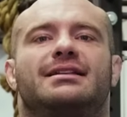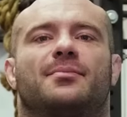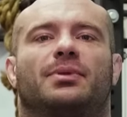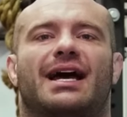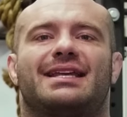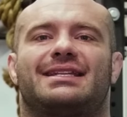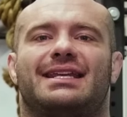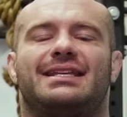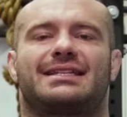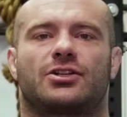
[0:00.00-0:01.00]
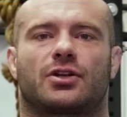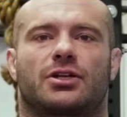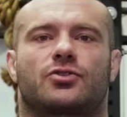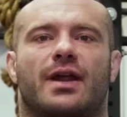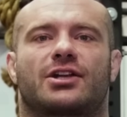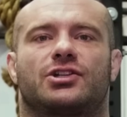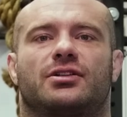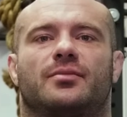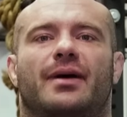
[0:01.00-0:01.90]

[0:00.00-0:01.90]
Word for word: supplies an eccentric contraction to the